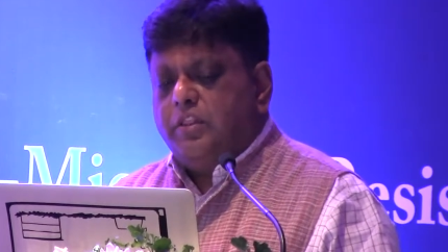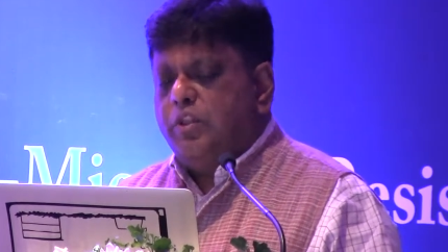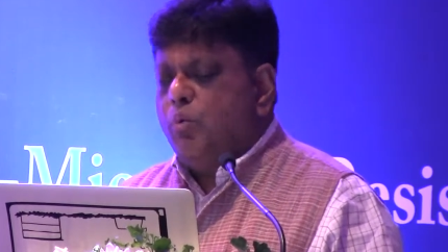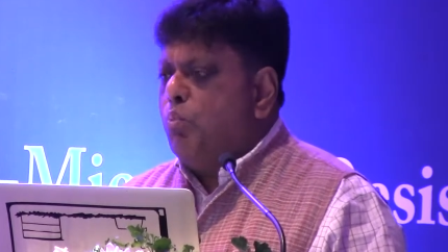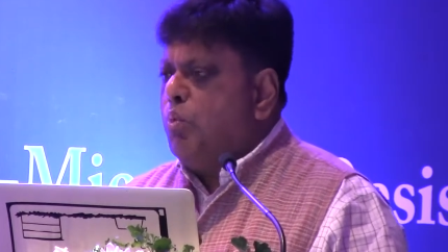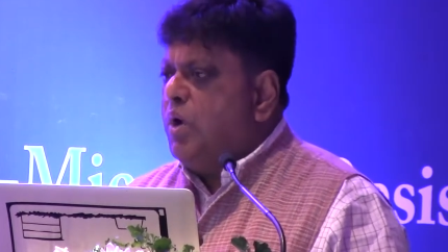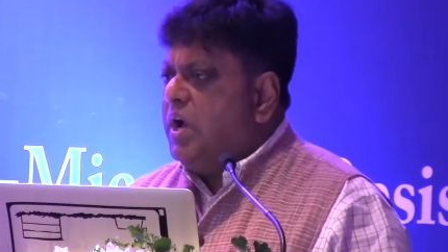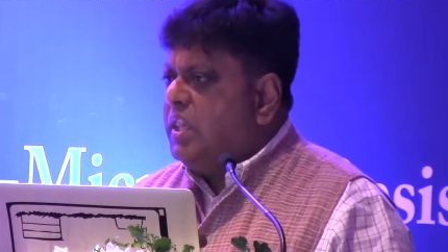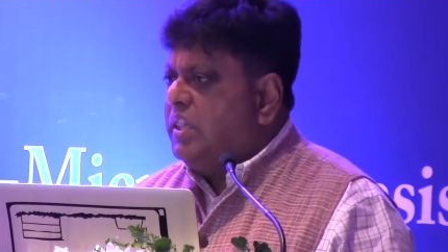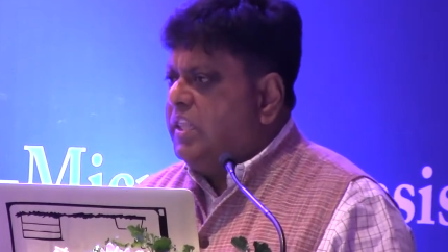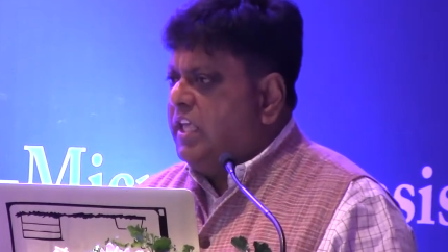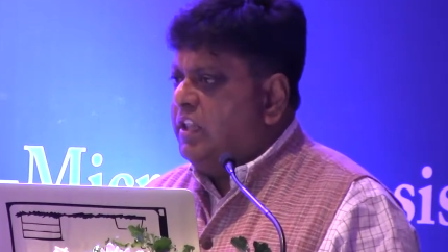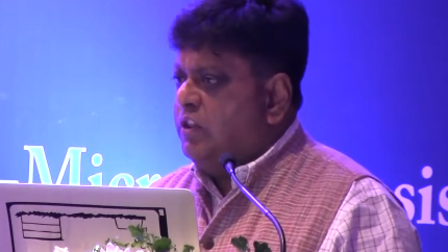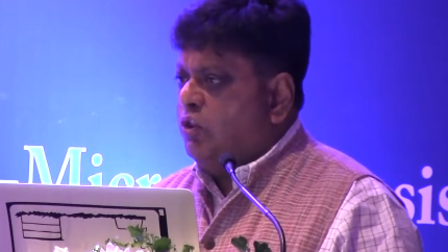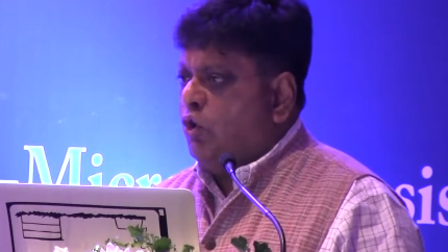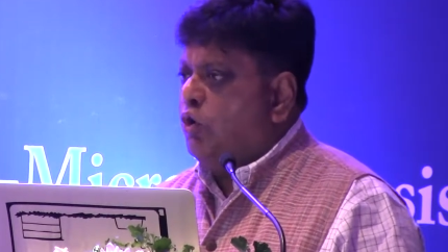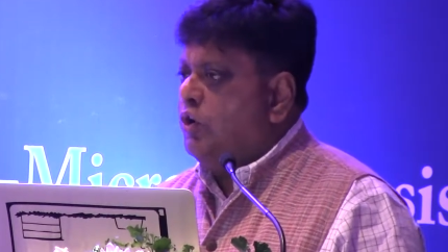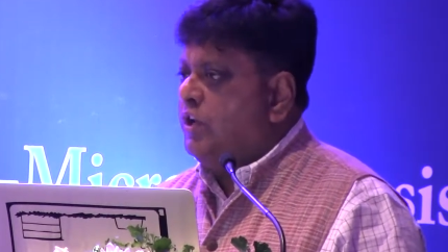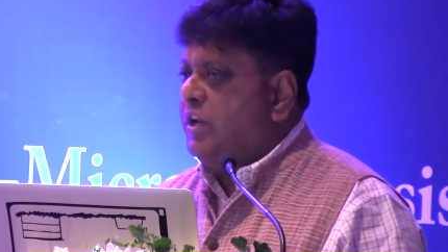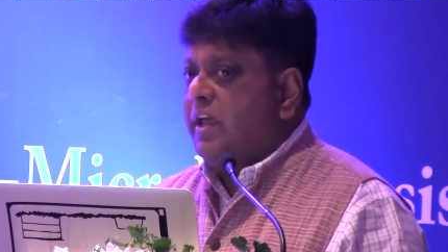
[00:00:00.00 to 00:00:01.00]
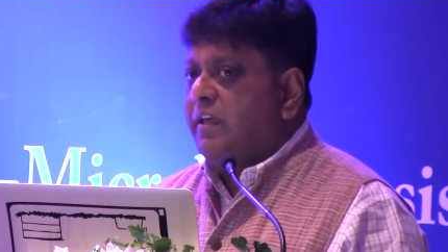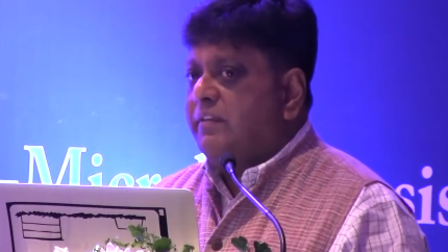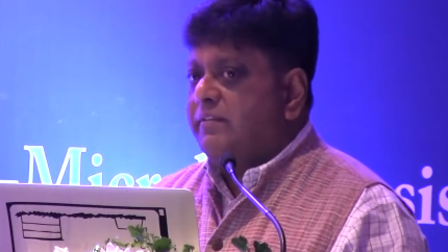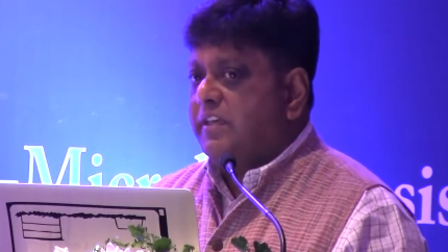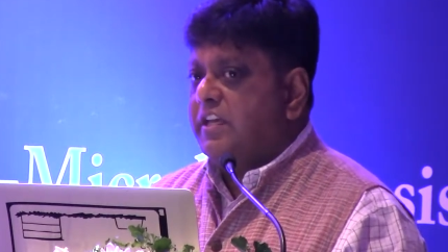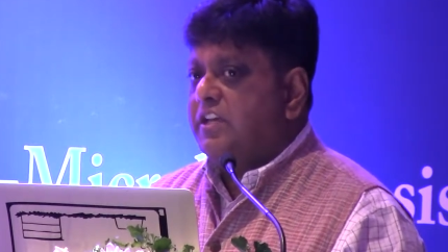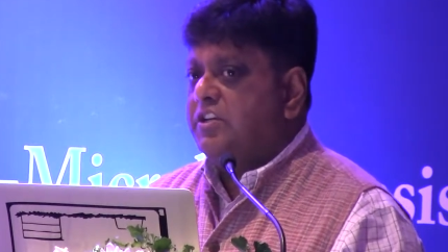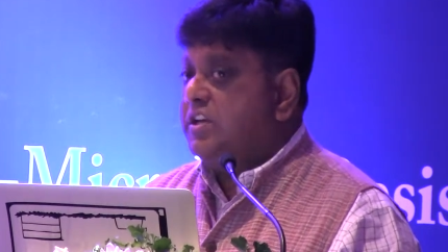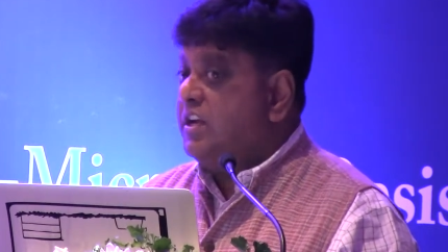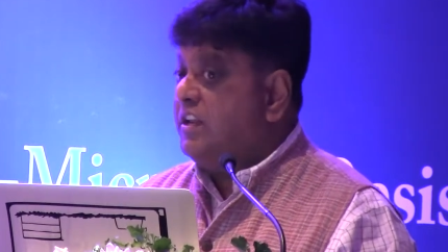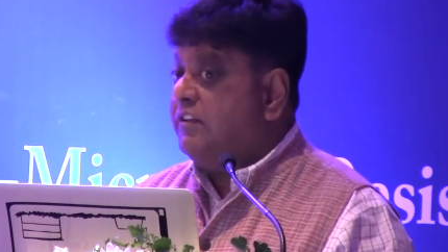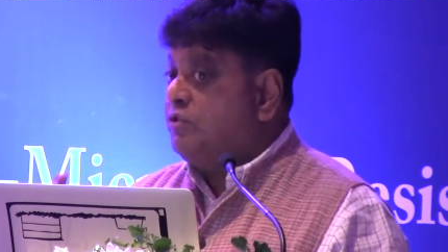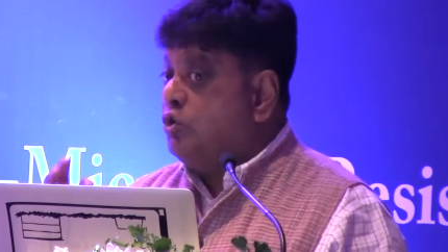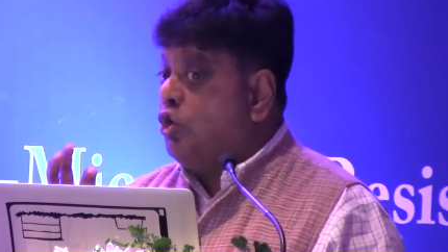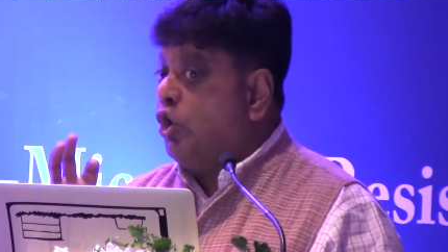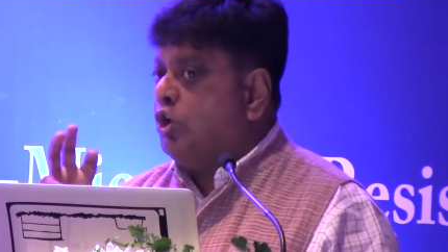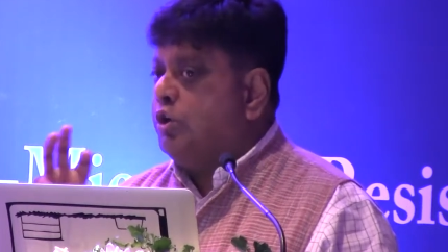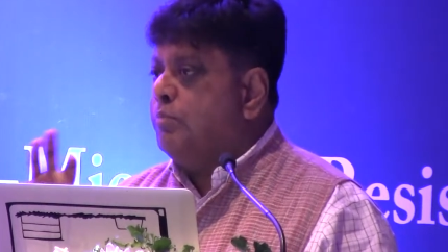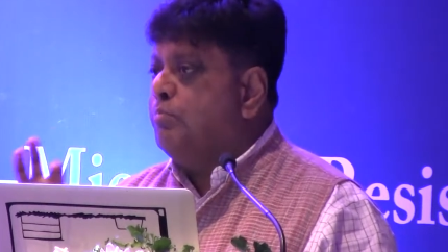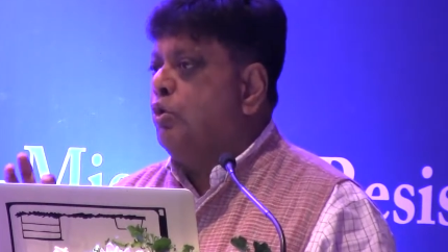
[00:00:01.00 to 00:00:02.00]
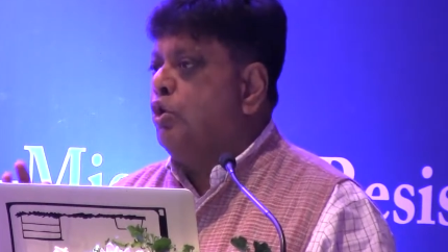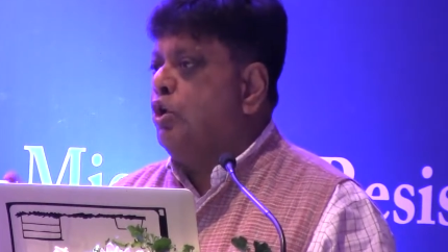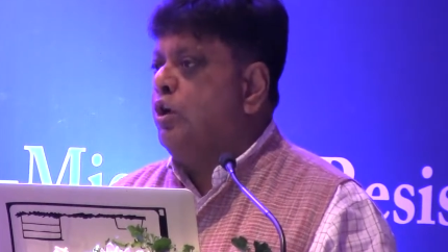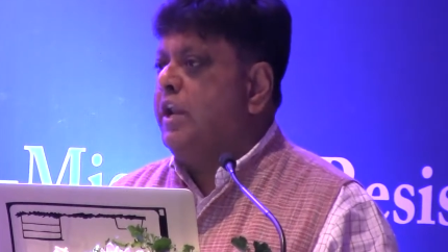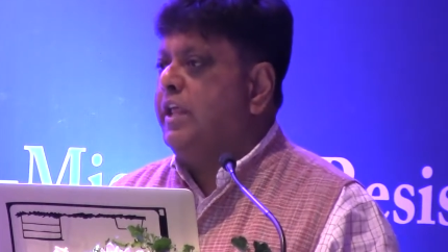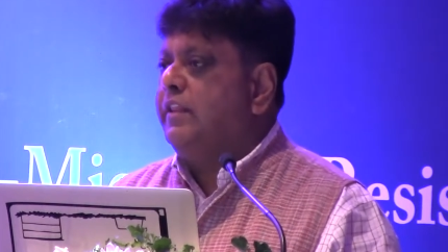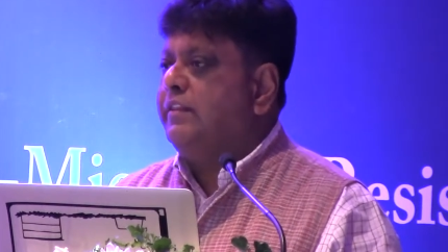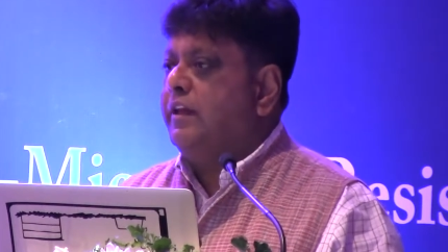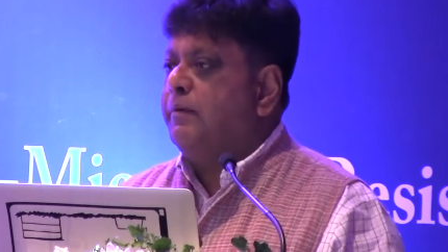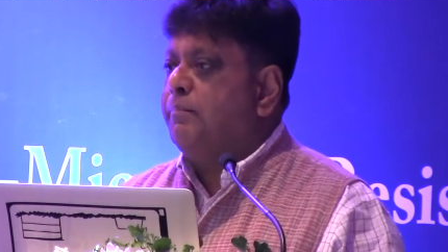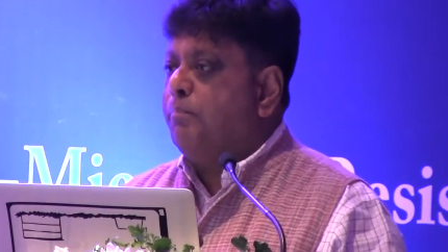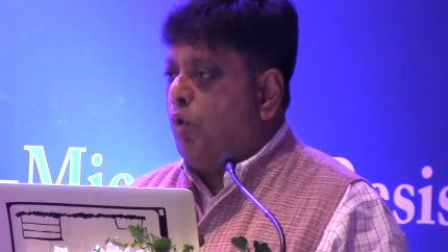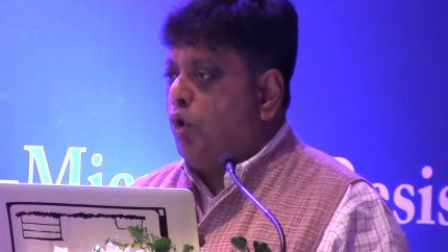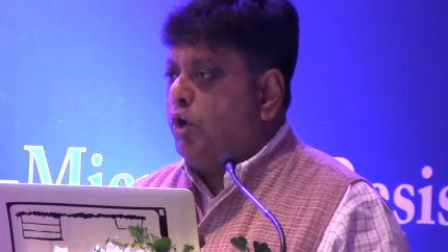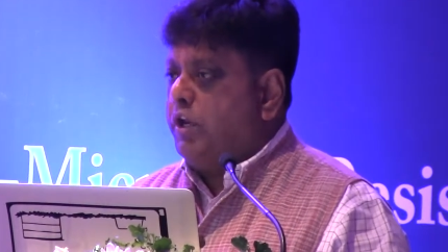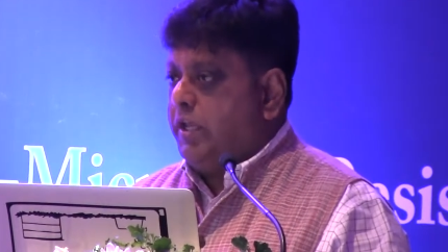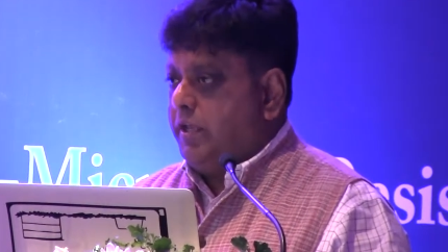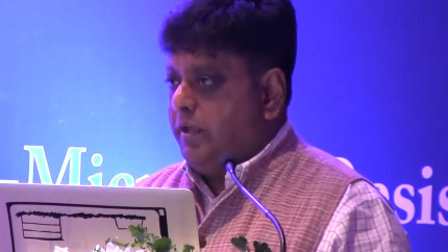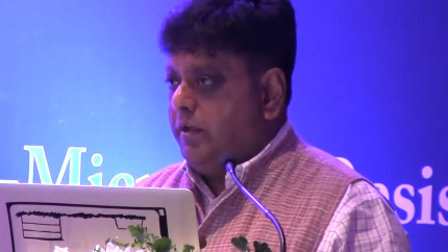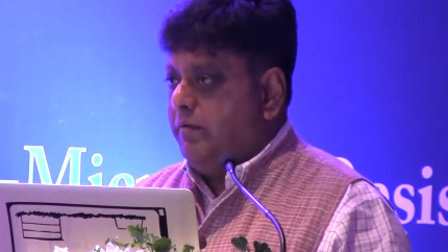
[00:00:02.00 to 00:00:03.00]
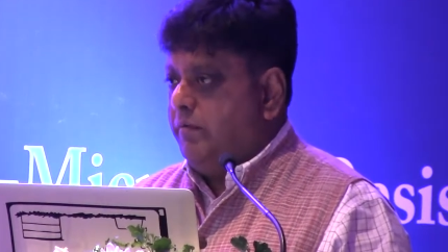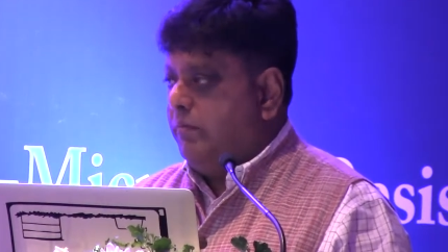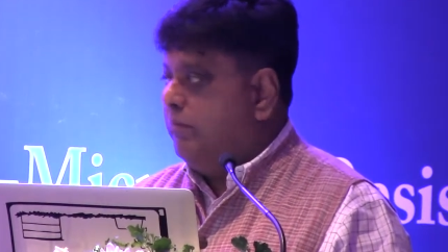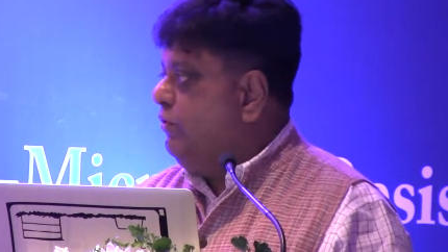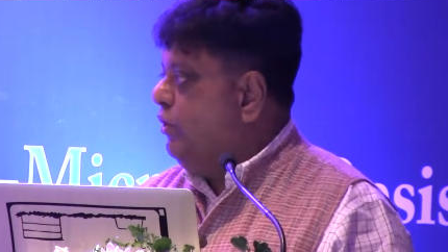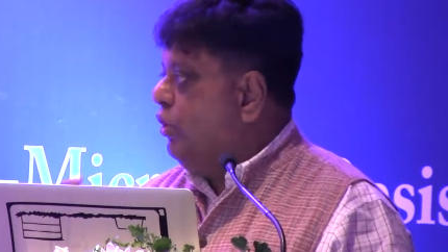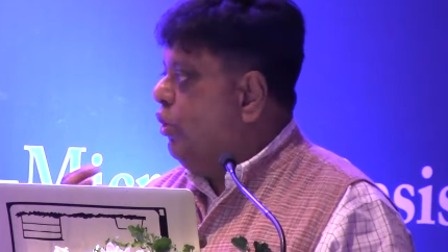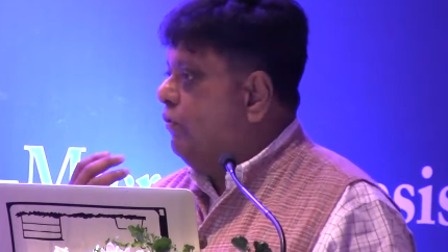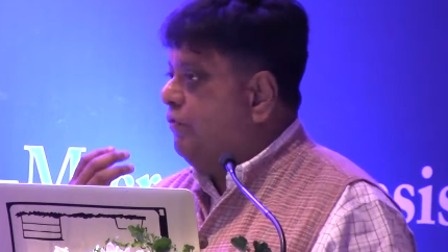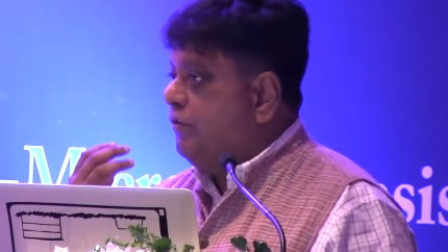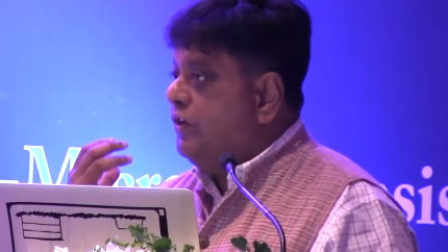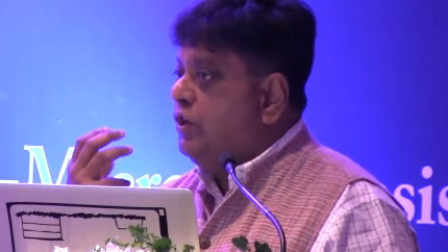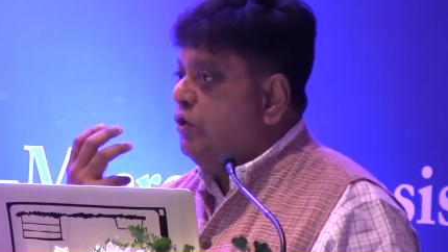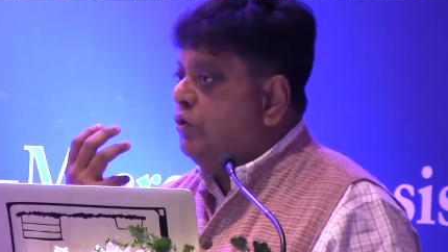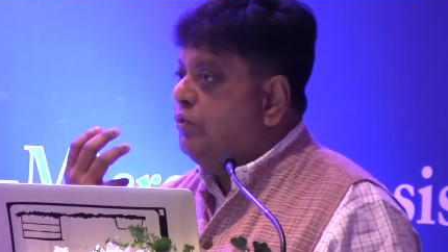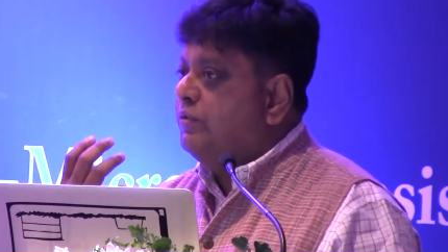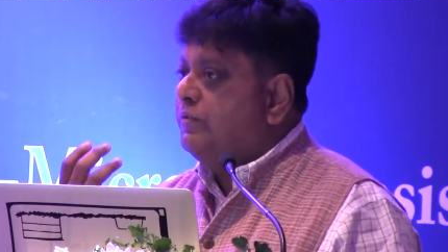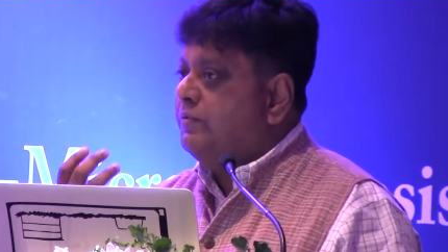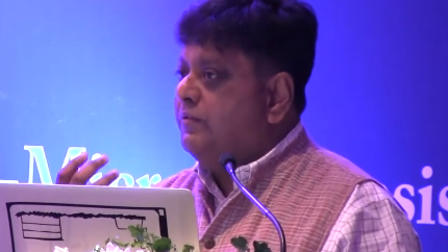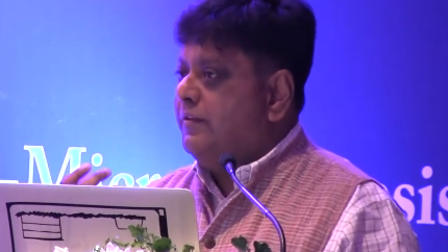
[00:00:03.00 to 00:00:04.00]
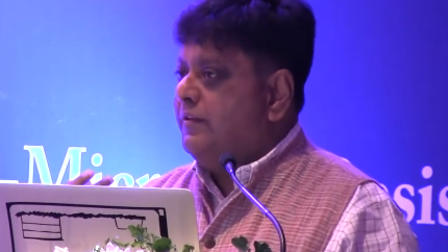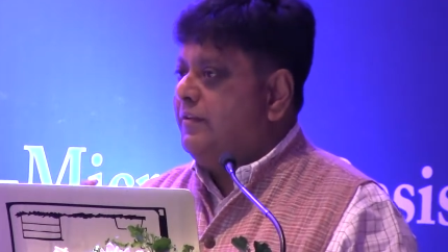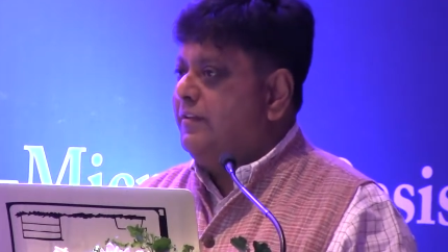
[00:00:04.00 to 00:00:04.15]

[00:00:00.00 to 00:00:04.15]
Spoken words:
the World Health Organization is not a monolithic body. We often use